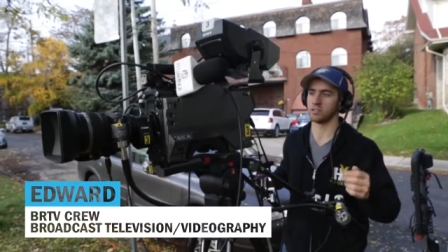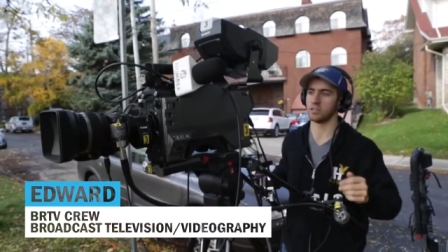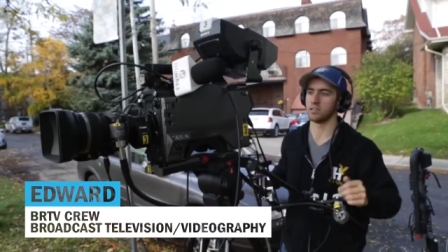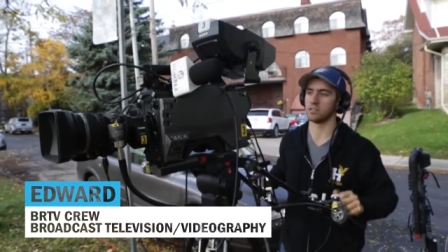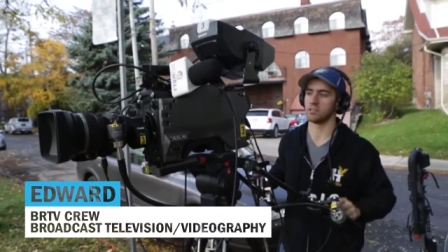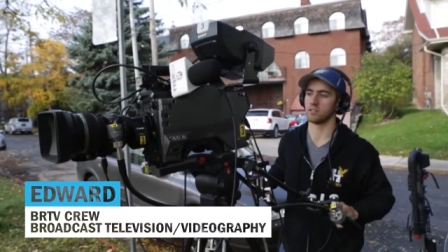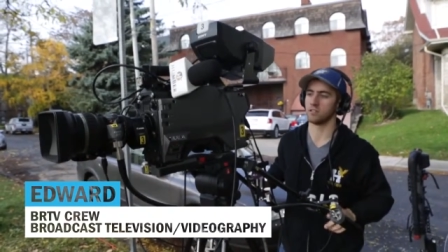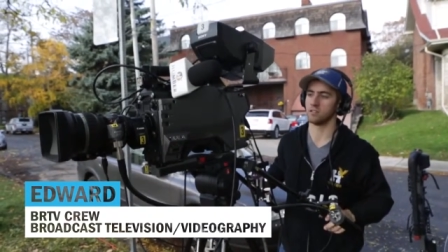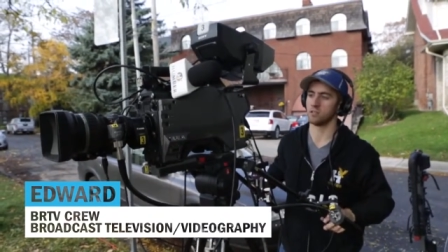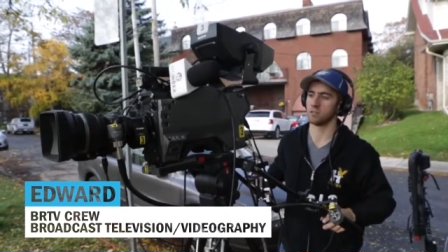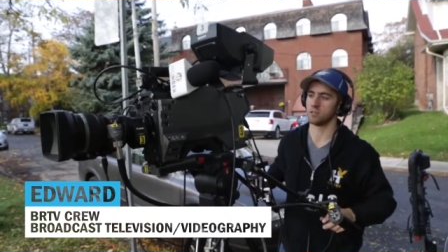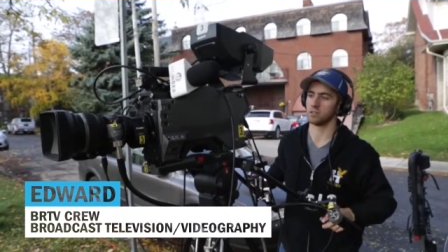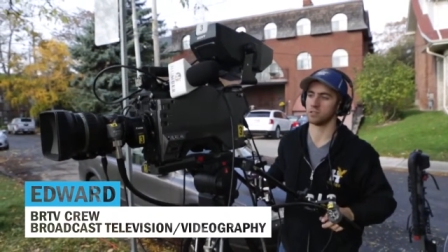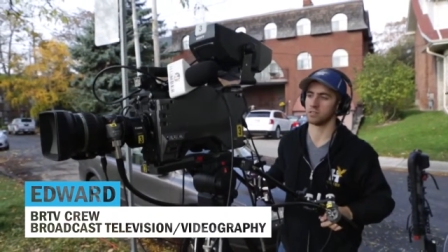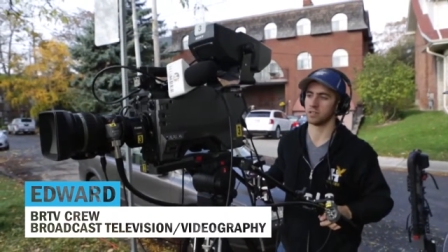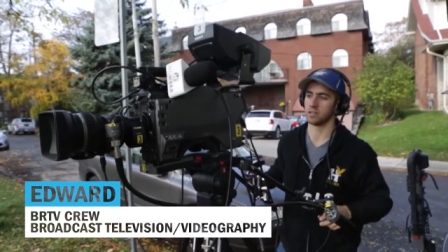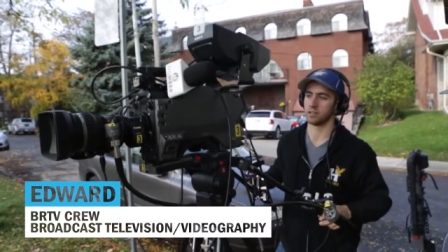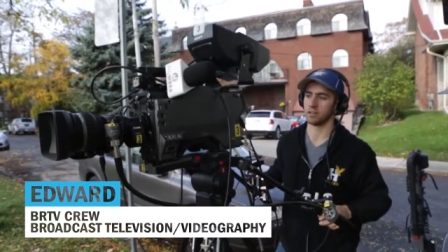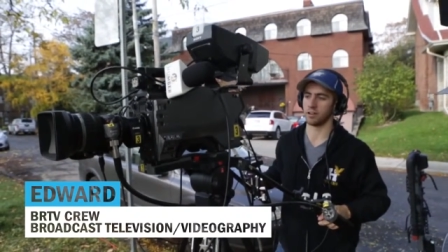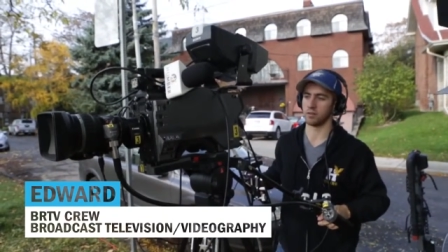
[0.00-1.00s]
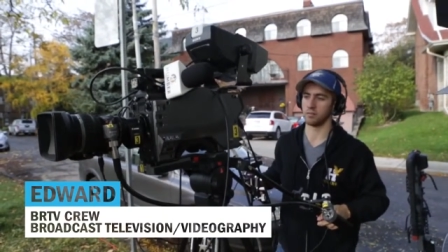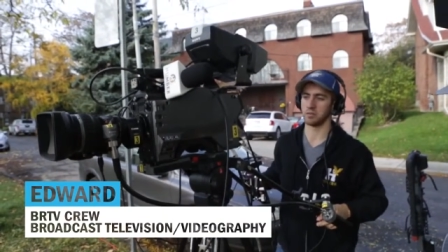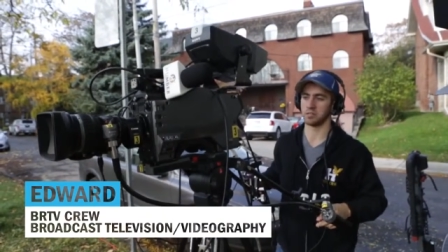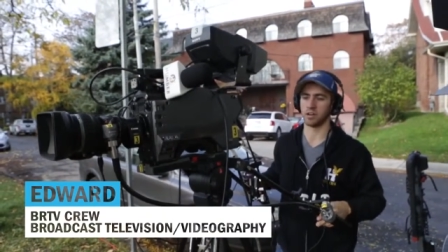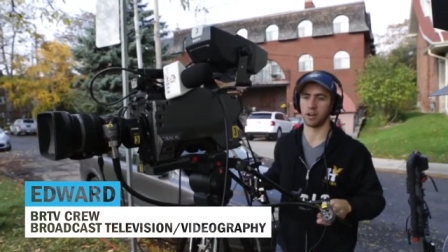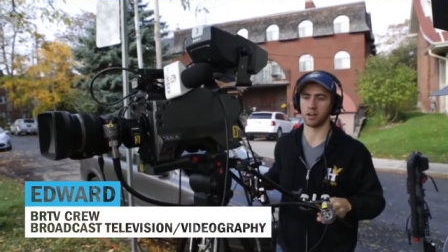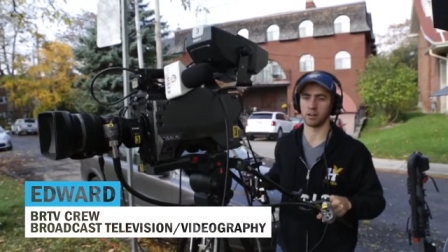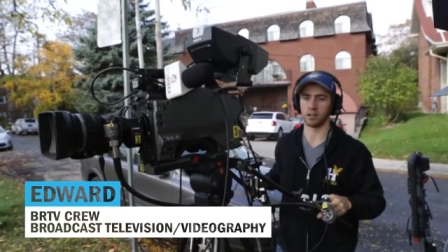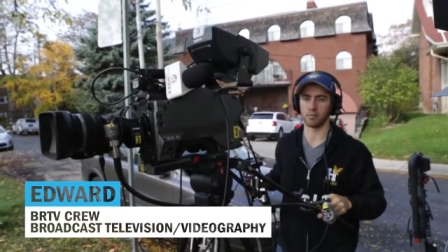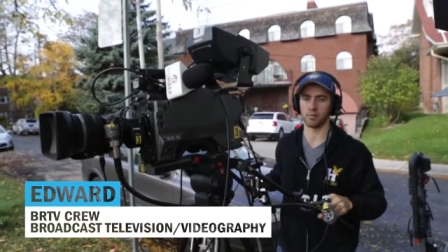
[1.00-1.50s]
and interviewers that are going to be
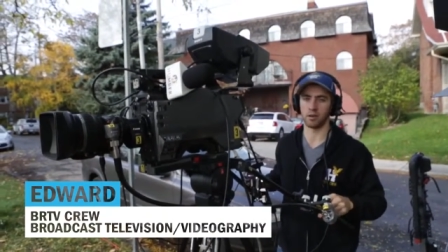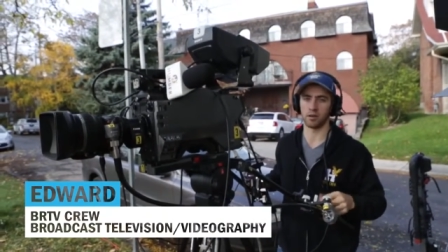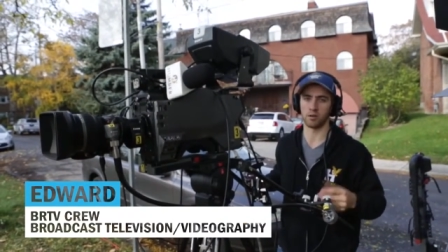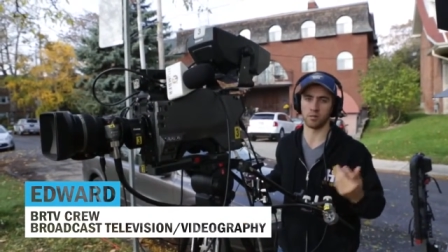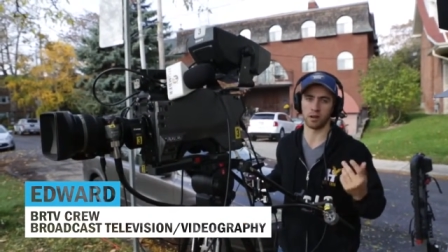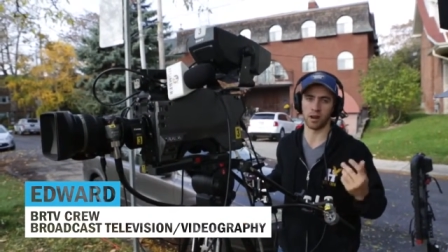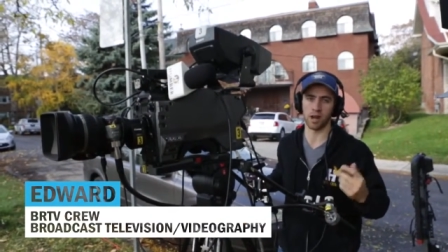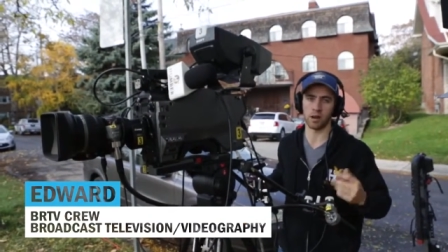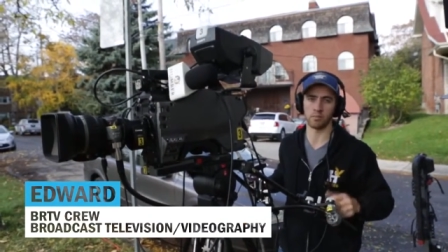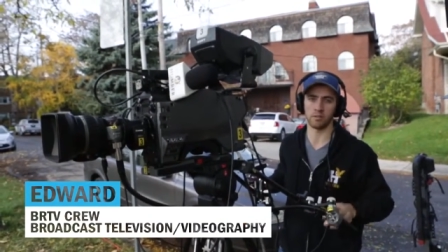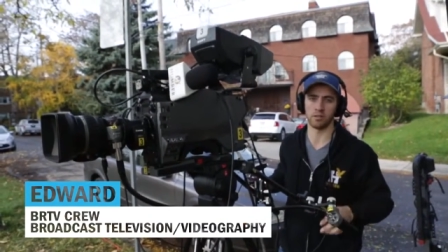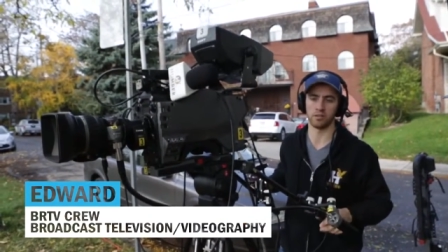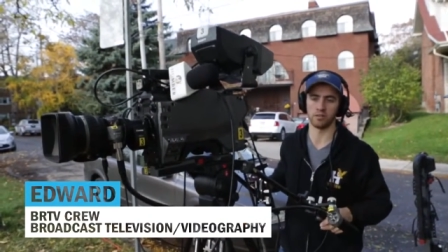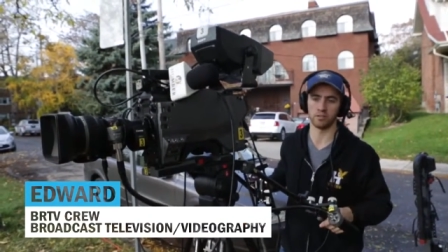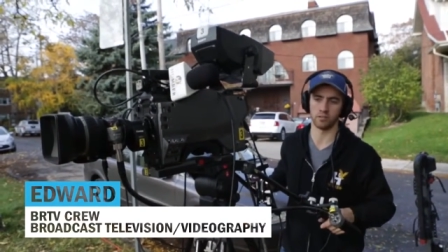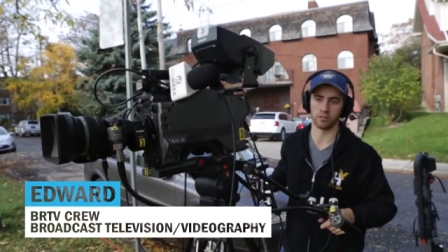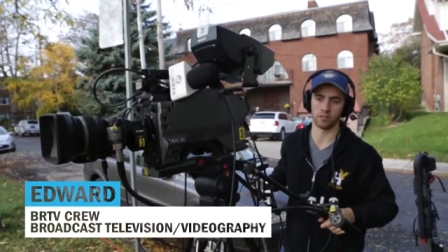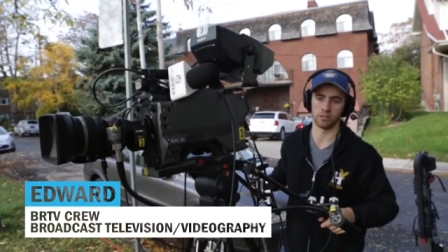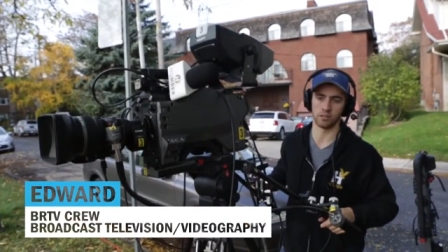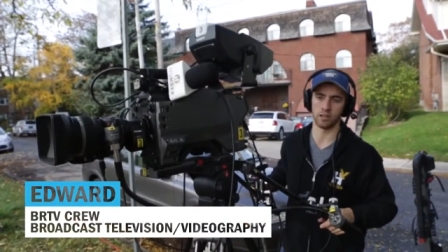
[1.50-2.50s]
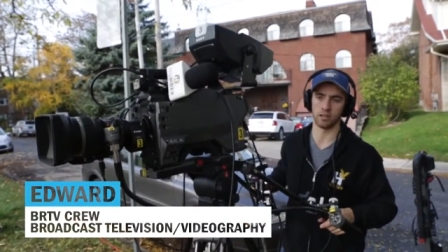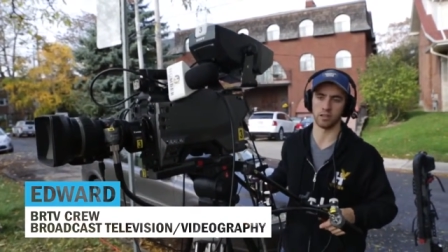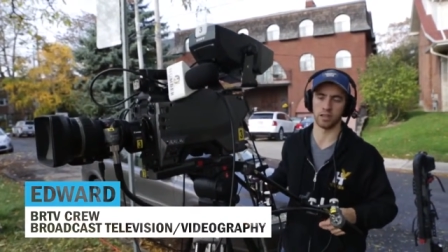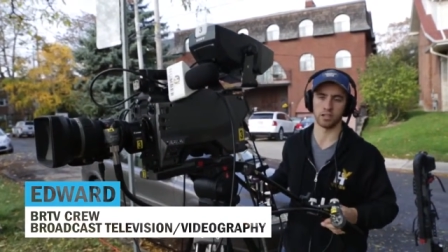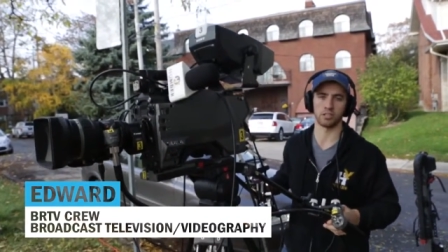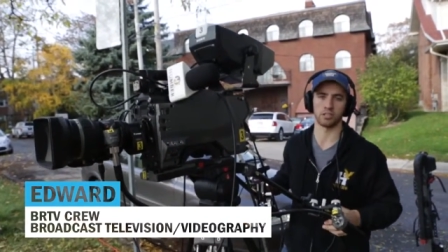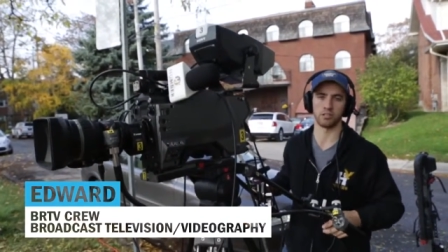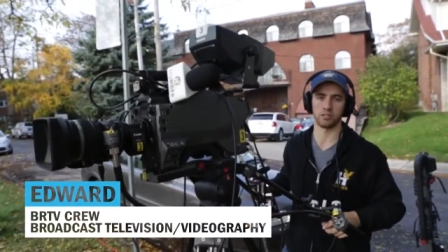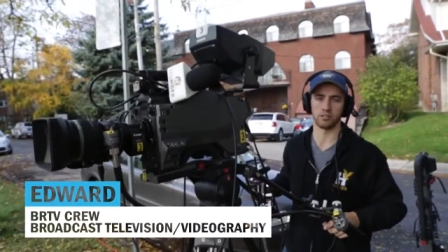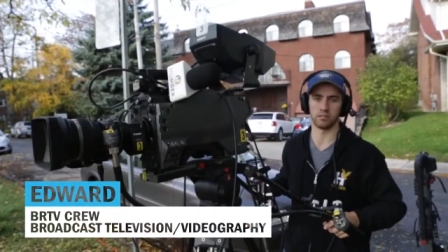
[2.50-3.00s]
talking about what happened for the
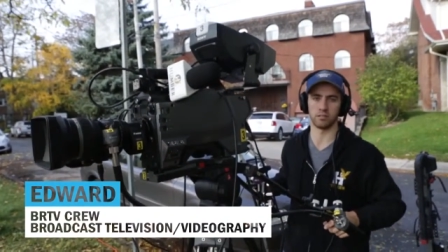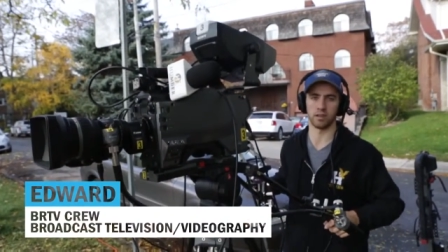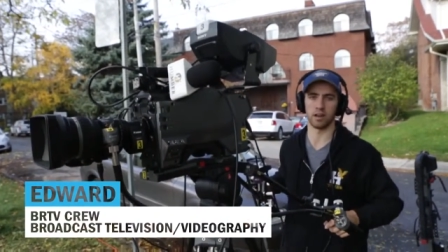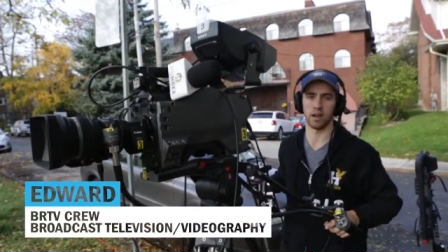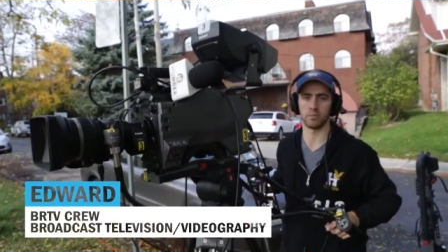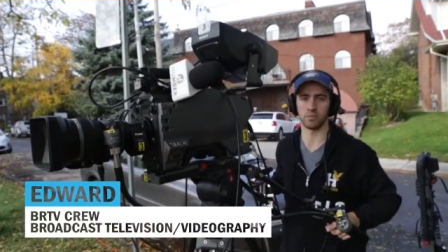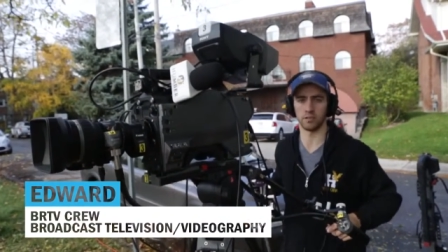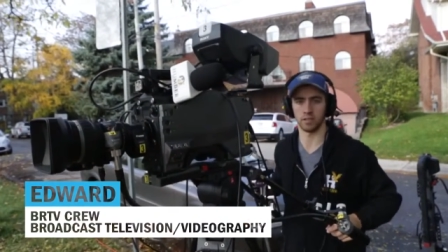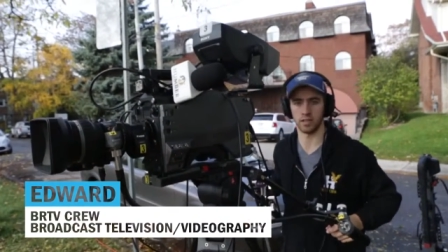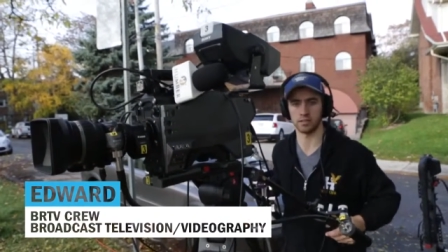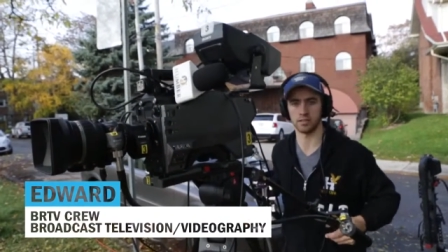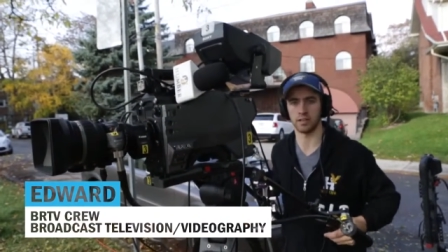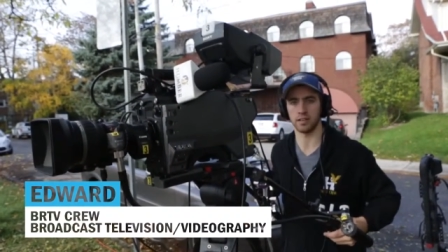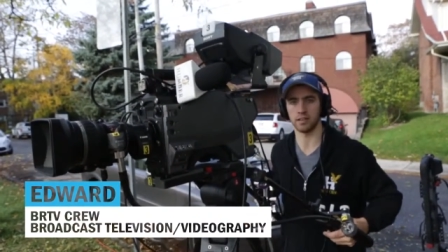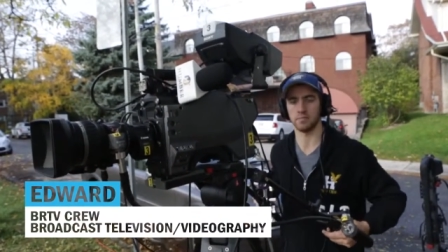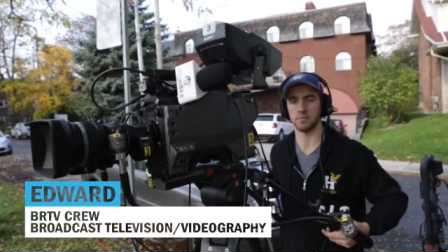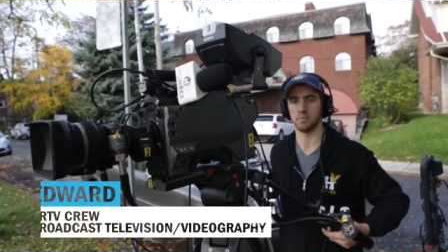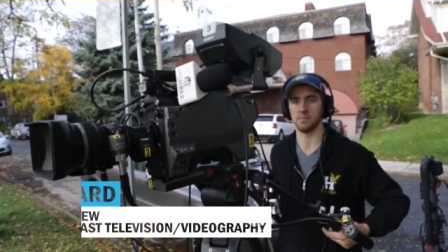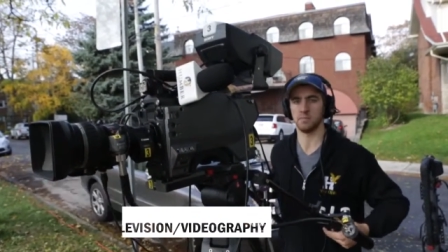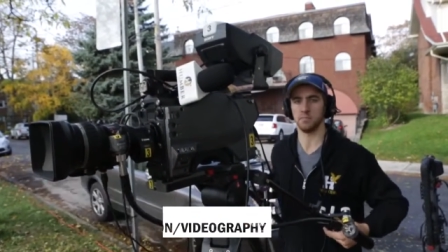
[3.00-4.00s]
election that happened last night.